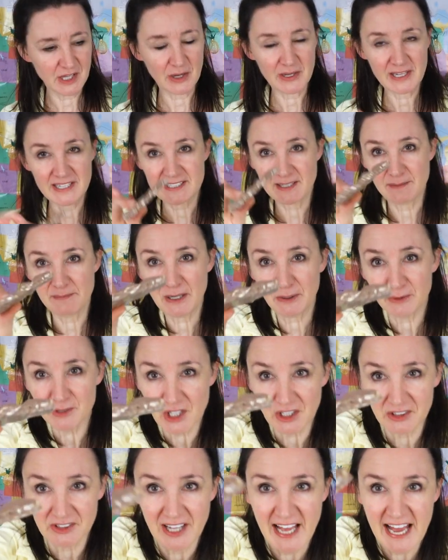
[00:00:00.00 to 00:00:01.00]
it's a milk
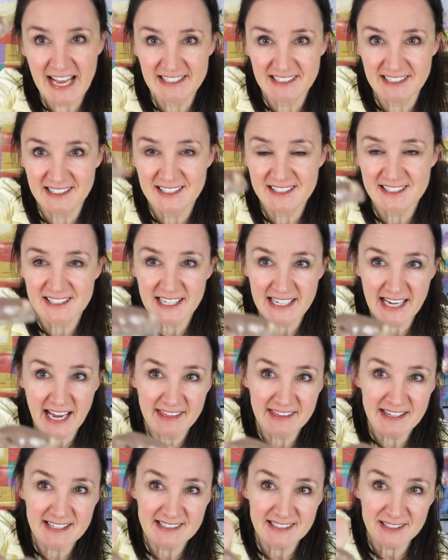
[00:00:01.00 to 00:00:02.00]
chocolate, as you can see,
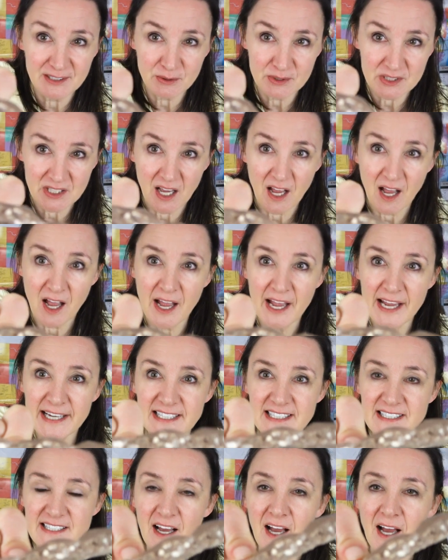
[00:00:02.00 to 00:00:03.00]
and there's little
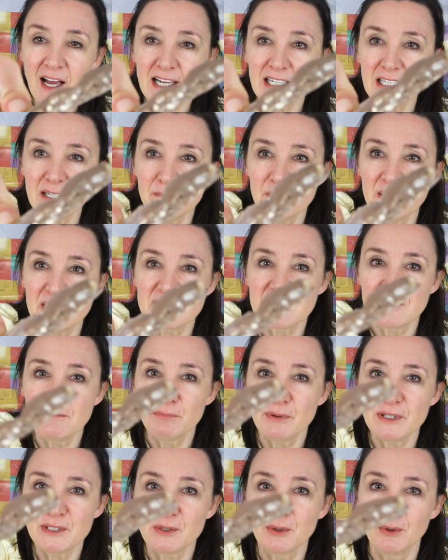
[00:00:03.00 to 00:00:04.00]
tiny, tiny bits of
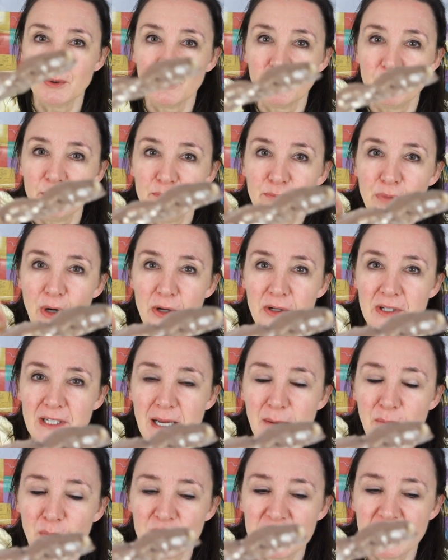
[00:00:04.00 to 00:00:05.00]
brittle broken
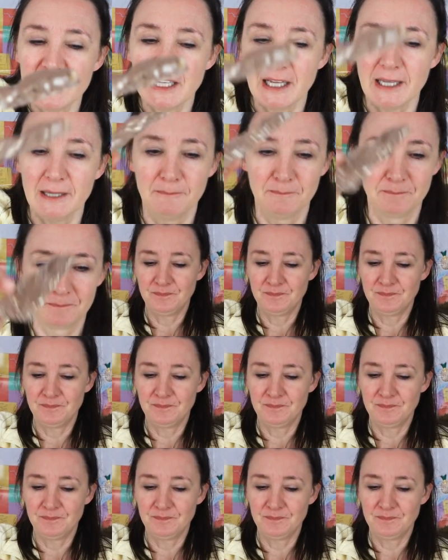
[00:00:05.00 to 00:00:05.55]
up within it.